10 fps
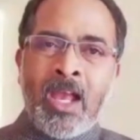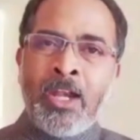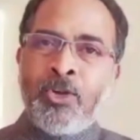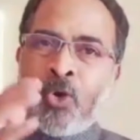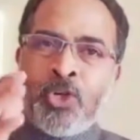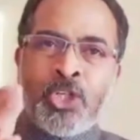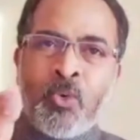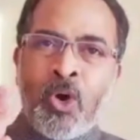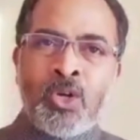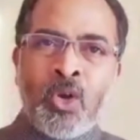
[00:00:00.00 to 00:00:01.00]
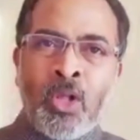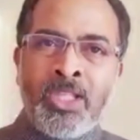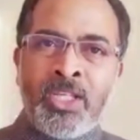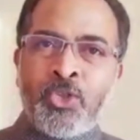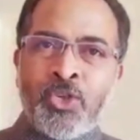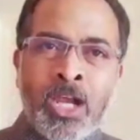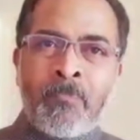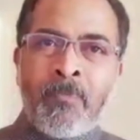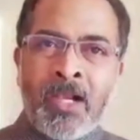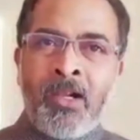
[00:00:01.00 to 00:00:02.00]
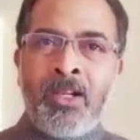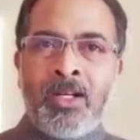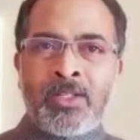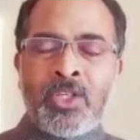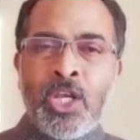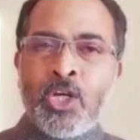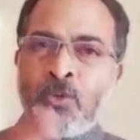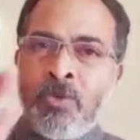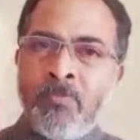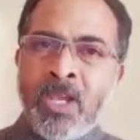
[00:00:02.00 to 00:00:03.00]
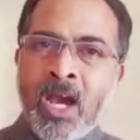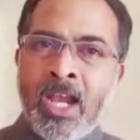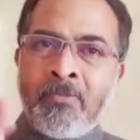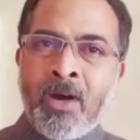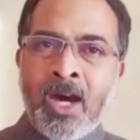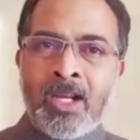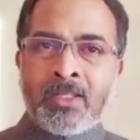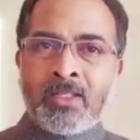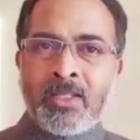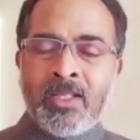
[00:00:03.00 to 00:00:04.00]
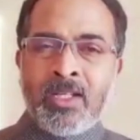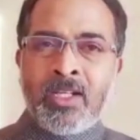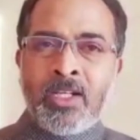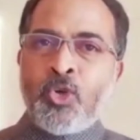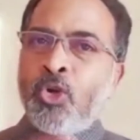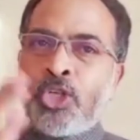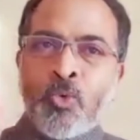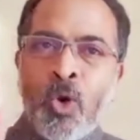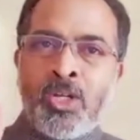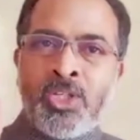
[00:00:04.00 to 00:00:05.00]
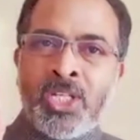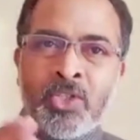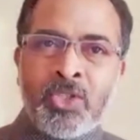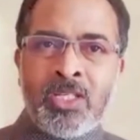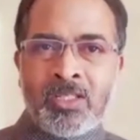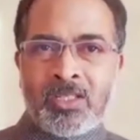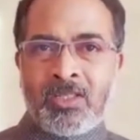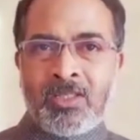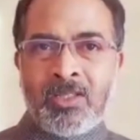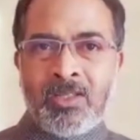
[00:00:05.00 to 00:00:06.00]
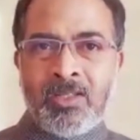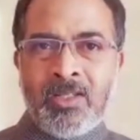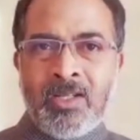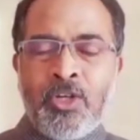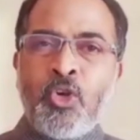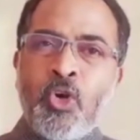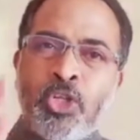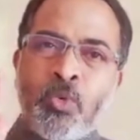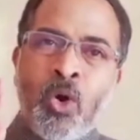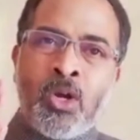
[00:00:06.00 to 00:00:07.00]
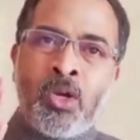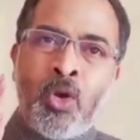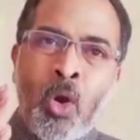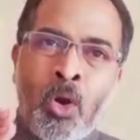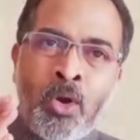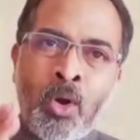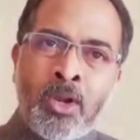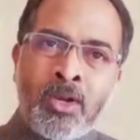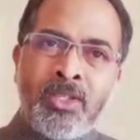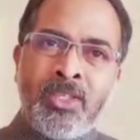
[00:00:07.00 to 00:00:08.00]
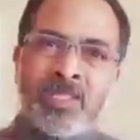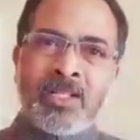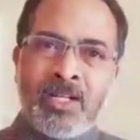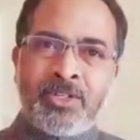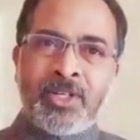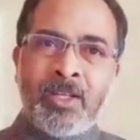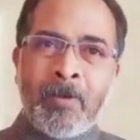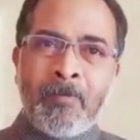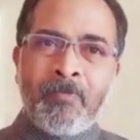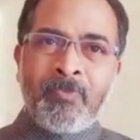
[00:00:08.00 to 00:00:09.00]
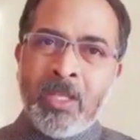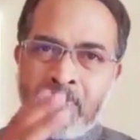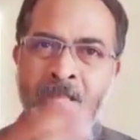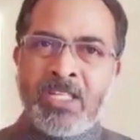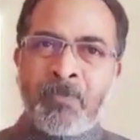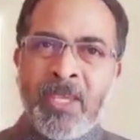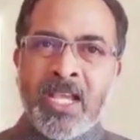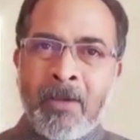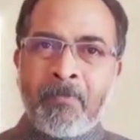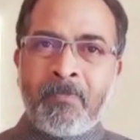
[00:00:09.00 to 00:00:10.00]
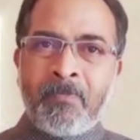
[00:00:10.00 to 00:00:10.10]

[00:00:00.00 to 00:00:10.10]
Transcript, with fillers: And don't you want all these drug peddlers to be behind bars? Don't you want justice? Don't you want law and order in this country? Please speak up.